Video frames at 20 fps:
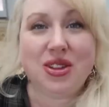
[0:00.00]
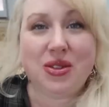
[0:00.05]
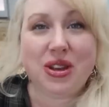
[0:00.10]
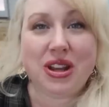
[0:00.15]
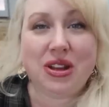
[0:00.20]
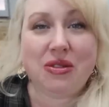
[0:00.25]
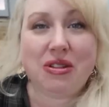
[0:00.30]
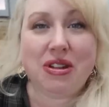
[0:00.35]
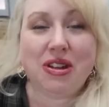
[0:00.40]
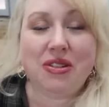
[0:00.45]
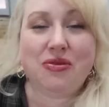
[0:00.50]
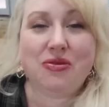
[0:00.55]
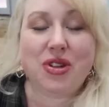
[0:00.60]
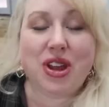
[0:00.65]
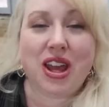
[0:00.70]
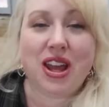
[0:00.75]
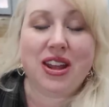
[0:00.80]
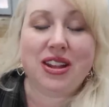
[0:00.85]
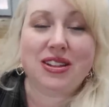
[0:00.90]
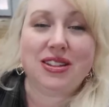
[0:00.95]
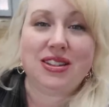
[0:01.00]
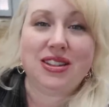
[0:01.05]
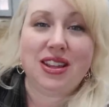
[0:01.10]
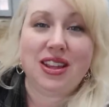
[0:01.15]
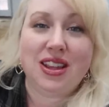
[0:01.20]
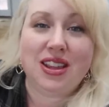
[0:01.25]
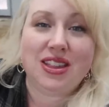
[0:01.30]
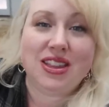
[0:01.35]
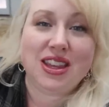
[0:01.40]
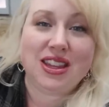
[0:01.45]
So anyway, friends,
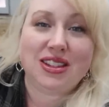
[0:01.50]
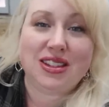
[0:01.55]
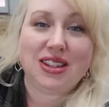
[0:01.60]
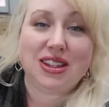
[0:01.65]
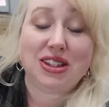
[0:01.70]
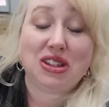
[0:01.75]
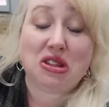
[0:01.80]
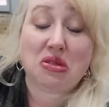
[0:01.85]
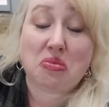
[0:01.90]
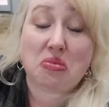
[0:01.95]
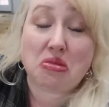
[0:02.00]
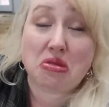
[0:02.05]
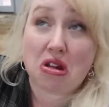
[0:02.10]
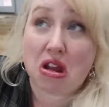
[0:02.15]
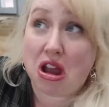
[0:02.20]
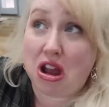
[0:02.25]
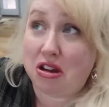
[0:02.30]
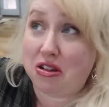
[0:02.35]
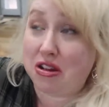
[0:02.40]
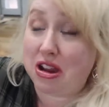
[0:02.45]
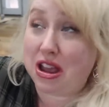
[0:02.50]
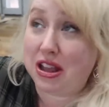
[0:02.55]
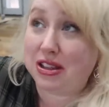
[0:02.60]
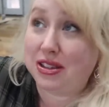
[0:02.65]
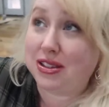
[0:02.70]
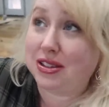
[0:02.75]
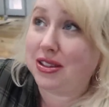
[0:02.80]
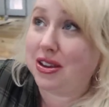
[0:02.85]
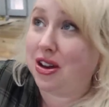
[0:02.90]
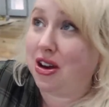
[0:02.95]
this is the
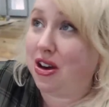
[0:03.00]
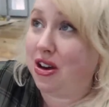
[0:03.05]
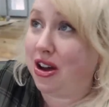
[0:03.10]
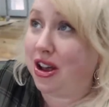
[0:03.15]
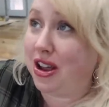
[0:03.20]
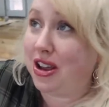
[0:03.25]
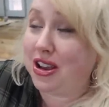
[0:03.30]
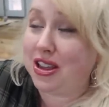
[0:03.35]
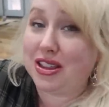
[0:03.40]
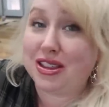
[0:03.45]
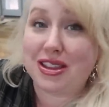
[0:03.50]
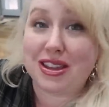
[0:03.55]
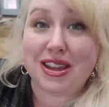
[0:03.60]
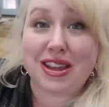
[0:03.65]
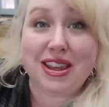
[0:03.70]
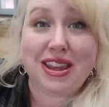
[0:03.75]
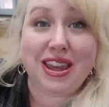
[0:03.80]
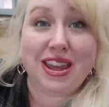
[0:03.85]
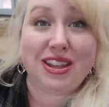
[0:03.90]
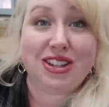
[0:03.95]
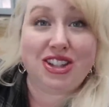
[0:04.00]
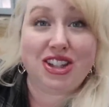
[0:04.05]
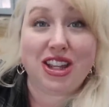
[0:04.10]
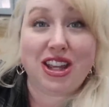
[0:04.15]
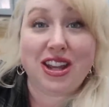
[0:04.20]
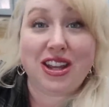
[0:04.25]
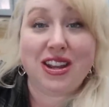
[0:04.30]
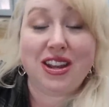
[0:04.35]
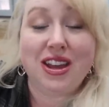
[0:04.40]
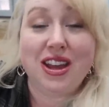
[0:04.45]
progress on the
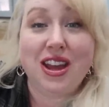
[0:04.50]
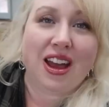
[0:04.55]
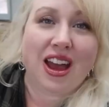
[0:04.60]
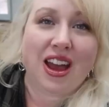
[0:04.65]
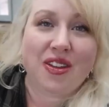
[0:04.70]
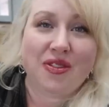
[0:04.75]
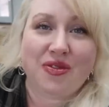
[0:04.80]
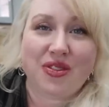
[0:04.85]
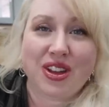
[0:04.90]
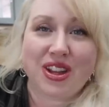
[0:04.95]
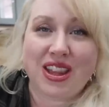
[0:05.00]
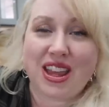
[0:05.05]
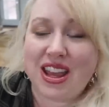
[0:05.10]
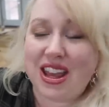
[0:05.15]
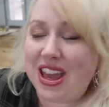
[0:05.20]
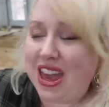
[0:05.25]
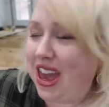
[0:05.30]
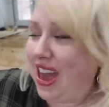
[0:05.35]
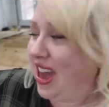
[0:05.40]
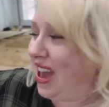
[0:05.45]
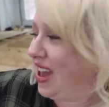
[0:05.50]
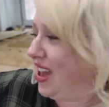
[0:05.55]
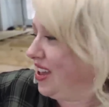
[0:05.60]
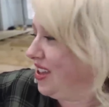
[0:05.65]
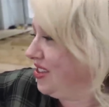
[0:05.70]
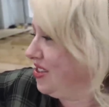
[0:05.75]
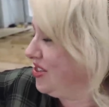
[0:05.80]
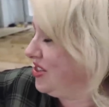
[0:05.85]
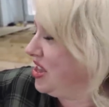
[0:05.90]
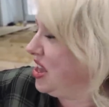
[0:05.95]
kitchen. I feel like,
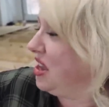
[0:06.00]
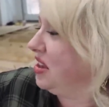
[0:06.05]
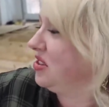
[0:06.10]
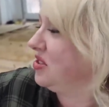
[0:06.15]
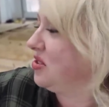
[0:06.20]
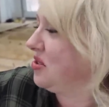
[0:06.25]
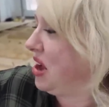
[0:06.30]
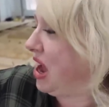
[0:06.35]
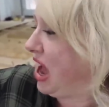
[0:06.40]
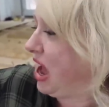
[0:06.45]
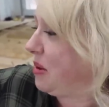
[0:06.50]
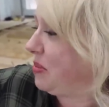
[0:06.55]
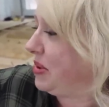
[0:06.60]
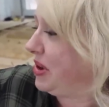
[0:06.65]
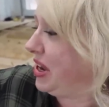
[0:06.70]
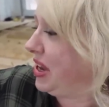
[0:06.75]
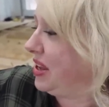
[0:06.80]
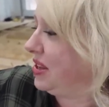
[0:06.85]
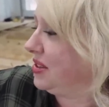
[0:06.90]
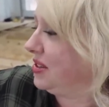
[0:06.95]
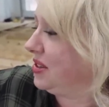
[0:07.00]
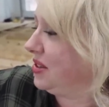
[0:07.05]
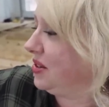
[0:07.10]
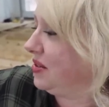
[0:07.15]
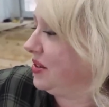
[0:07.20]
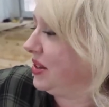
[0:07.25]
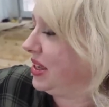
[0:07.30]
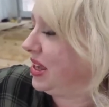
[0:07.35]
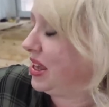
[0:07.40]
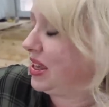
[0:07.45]
hey, things are happening.
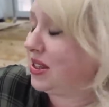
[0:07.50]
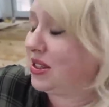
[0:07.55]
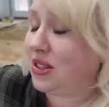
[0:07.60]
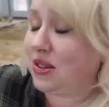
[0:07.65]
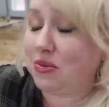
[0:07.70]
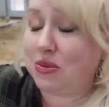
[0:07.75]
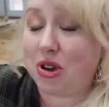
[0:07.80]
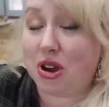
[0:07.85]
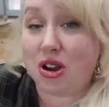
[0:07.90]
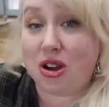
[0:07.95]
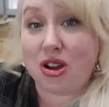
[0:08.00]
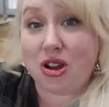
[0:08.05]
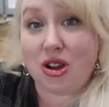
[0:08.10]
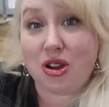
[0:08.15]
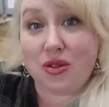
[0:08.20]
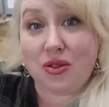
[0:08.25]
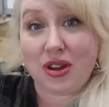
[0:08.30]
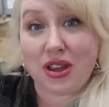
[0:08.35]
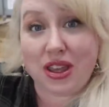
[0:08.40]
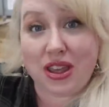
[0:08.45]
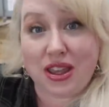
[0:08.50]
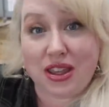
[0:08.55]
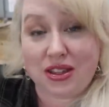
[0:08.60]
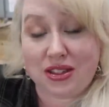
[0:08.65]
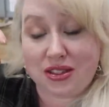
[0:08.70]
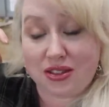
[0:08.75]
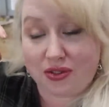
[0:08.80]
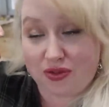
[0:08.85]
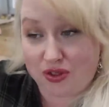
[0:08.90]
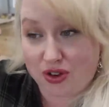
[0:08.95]
So again, tomorrow
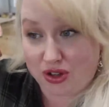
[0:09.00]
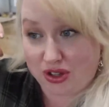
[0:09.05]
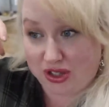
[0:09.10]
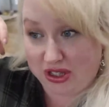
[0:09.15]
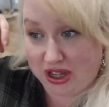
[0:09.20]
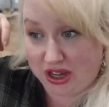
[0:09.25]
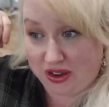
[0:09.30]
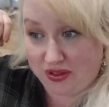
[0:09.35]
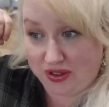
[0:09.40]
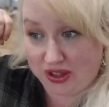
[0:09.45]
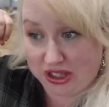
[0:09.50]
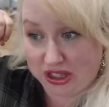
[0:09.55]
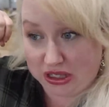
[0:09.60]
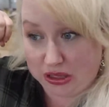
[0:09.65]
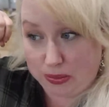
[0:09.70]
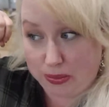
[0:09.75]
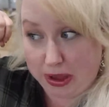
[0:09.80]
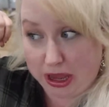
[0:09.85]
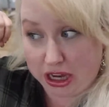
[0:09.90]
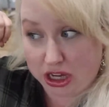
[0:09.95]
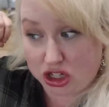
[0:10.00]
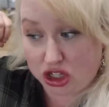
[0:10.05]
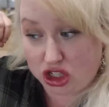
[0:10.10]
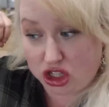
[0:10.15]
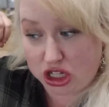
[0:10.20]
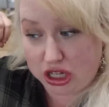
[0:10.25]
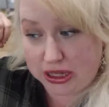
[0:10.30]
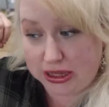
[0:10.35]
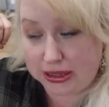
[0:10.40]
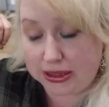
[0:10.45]
is the first set of
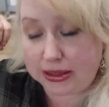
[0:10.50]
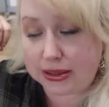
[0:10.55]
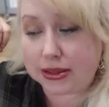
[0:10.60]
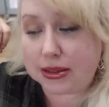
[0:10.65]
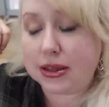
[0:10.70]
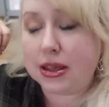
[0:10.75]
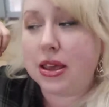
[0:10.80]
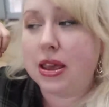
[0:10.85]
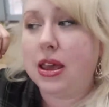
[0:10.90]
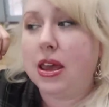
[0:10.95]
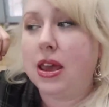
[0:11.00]
inspections.